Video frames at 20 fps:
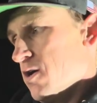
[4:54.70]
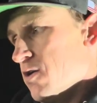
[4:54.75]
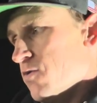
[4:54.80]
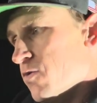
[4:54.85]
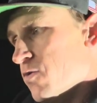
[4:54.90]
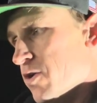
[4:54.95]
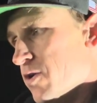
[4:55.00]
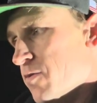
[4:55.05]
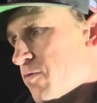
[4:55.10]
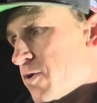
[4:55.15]

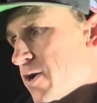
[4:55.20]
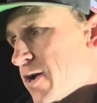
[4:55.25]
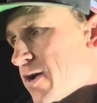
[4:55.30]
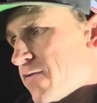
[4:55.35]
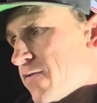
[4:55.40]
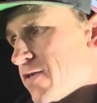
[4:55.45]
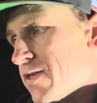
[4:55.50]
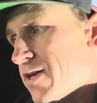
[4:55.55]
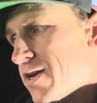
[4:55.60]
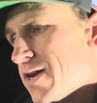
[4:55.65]
we're gonna break
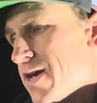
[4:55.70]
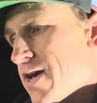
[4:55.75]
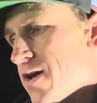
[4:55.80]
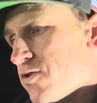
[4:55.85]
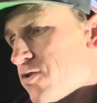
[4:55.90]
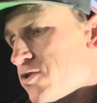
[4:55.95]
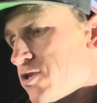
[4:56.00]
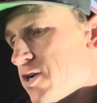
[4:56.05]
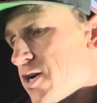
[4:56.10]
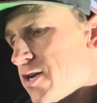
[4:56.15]
everything
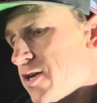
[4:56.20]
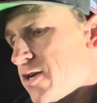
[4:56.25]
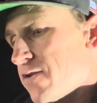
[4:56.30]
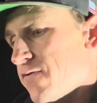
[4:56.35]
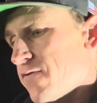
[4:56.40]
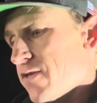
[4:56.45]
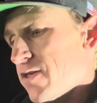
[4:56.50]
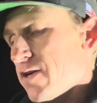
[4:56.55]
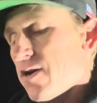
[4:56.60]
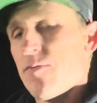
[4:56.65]
down, try and get
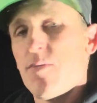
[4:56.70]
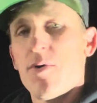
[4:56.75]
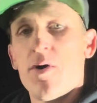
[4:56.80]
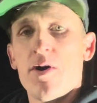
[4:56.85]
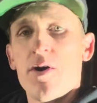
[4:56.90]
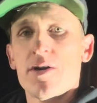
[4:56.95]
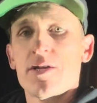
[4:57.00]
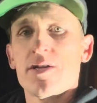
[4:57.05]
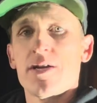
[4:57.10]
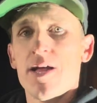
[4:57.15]
everything
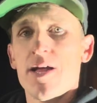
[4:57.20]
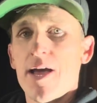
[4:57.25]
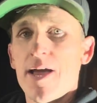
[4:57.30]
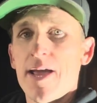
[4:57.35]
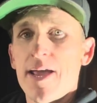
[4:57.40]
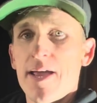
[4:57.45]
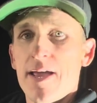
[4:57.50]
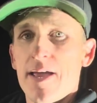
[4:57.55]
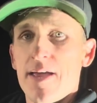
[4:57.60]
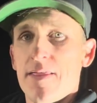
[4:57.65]
apart
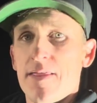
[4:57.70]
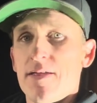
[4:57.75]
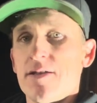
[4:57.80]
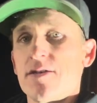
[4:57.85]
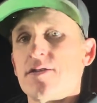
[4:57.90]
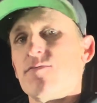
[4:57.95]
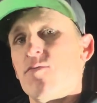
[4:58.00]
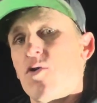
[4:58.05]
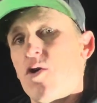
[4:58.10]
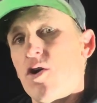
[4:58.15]
tonight, and then
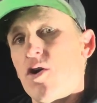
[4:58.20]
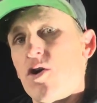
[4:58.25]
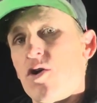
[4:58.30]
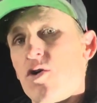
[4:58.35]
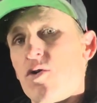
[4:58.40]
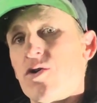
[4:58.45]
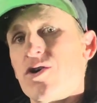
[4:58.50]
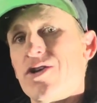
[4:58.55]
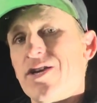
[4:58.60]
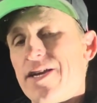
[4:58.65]

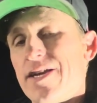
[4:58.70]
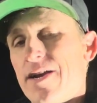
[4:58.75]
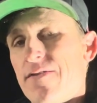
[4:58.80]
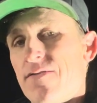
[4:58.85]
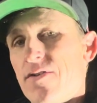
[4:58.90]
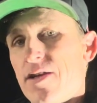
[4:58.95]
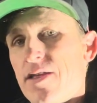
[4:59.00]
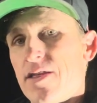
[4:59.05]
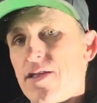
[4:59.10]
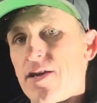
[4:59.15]
tomorrow clean
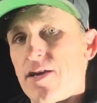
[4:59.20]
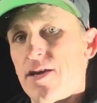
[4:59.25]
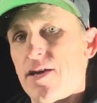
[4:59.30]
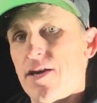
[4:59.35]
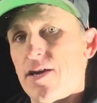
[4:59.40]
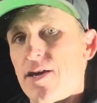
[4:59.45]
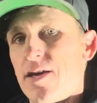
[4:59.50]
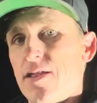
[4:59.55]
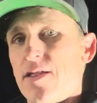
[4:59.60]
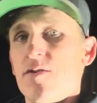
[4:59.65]

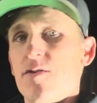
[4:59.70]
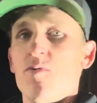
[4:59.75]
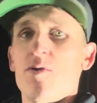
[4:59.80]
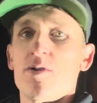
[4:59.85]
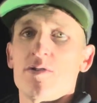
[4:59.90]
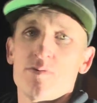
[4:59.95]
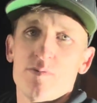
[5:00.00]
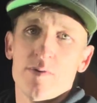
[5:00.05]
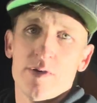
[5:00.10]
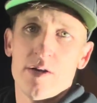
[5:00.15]
everything, and then
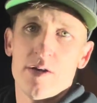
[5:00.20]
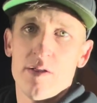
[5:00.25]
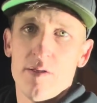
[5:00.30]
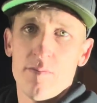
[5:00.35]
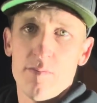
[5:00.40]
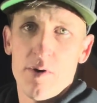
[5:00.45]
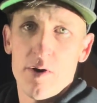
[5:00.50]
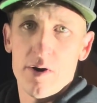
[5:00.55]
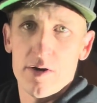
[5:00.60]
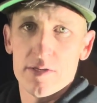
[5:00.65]
once we get all the
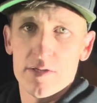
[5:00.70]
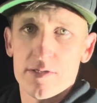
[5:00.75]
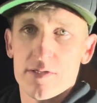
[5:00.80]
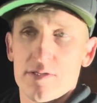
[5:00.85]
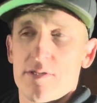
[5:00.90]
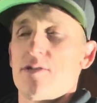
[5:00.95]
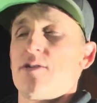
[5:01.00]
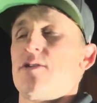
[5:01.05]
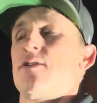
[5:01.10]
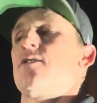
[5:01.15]

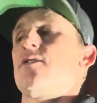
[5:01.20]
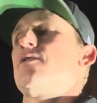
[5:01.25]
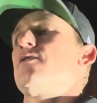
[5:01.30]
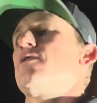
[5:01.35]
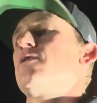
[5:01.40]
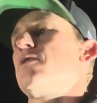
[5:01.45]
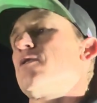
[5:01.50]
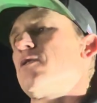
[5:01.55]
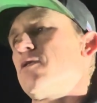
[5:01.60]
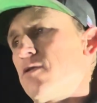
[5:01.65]
parts,
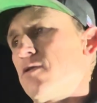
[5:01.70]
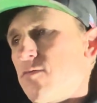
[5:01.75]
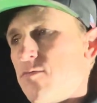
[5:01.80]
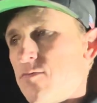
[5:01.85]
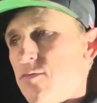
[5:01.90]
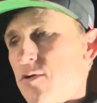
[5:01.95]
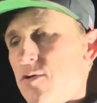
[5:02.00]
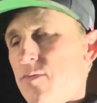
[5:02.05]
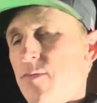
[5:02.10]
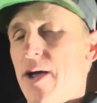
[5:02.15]

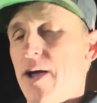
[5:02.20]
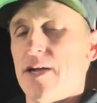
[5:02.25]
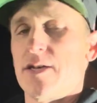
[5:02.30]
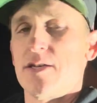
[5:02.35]
put it back